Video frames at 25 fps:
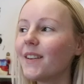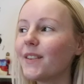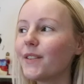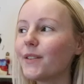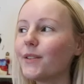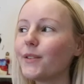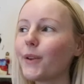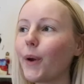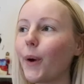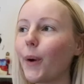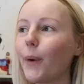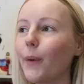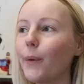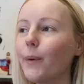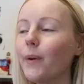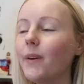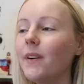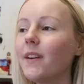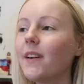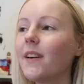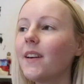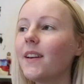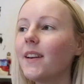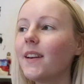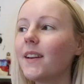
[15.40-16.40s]
So
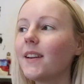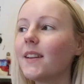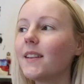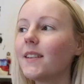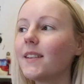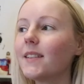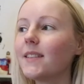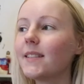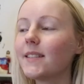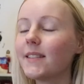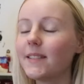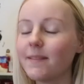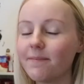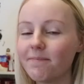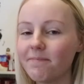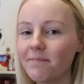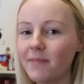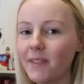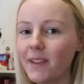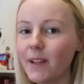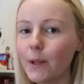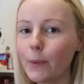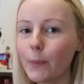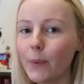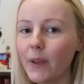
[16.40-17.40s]

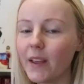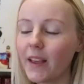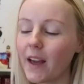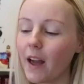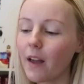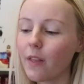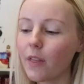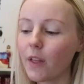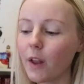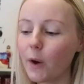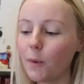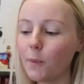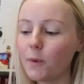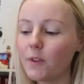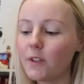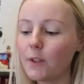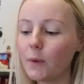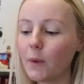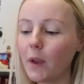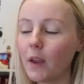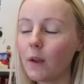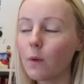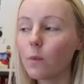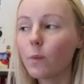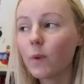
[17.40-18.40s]
this week I thought I would do
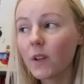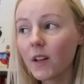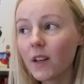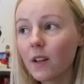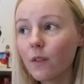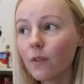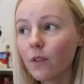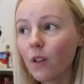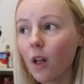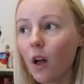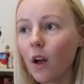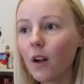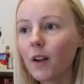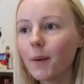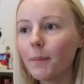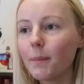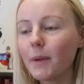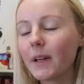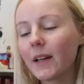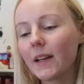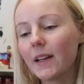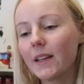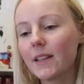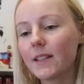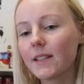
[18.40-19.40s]
a reading vlog
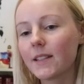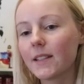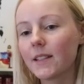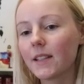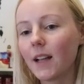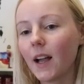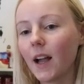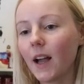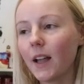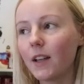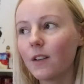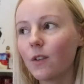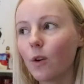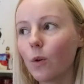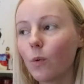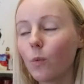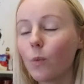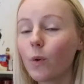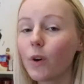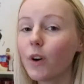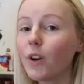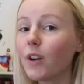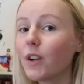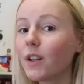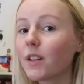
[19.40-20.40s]
because I don't
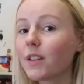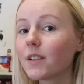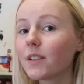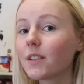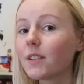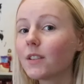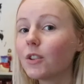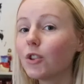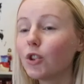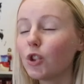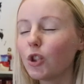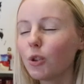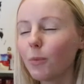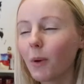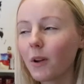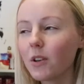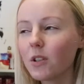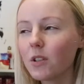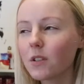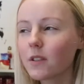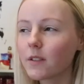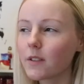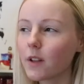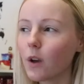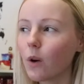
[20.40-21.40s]
work too
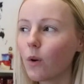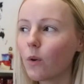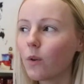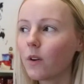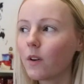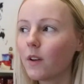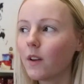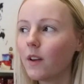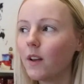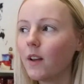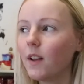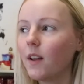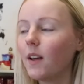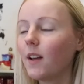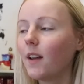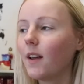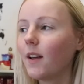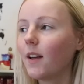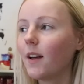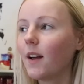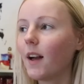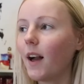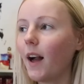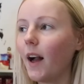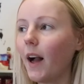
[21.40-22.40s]
much, so
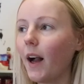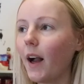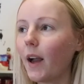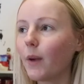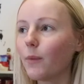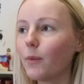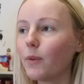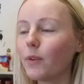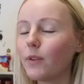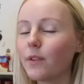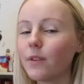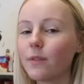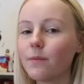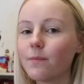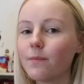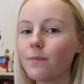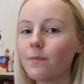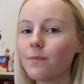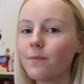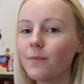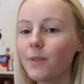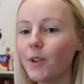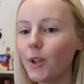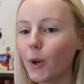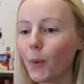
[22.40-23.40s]
I would,
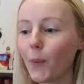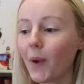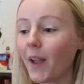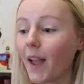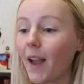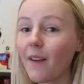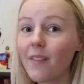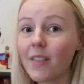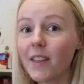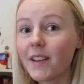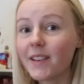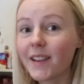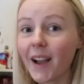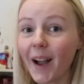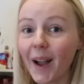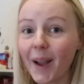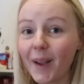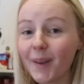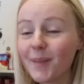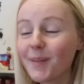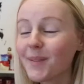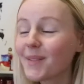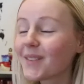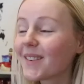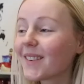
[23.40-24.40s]
you know, I have the
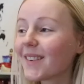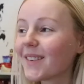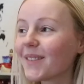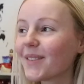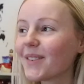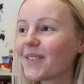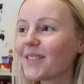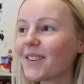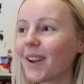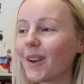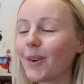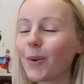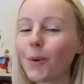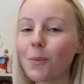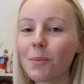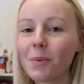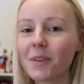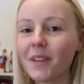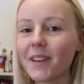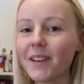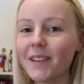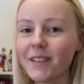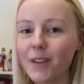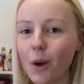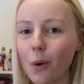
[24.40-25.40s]
time, which I
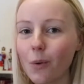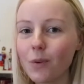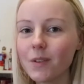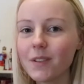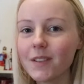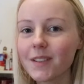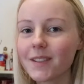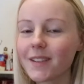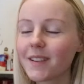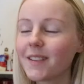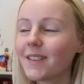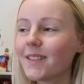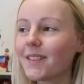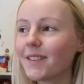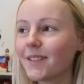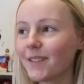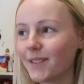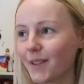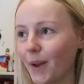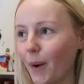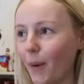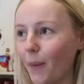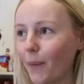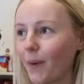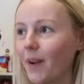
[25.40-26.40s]
normally don't.
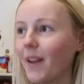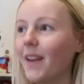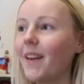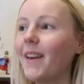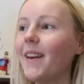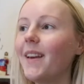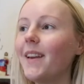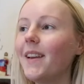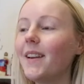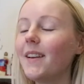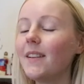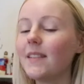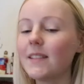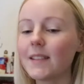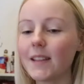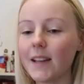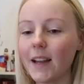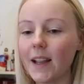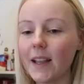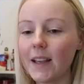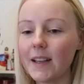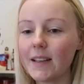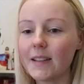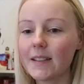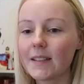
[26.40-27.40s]
So
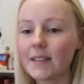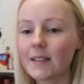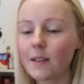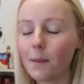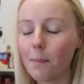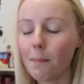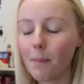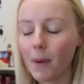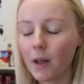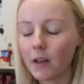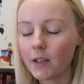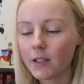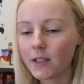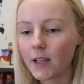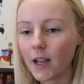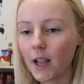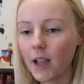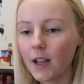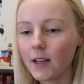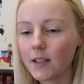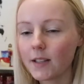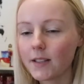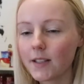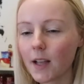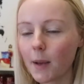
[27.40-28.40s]
today is
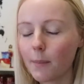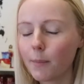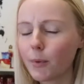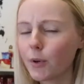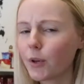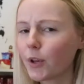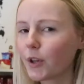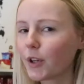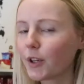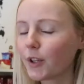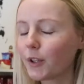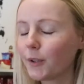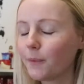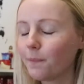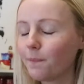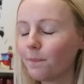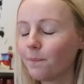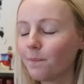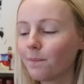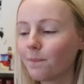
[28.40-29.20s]
Monday, December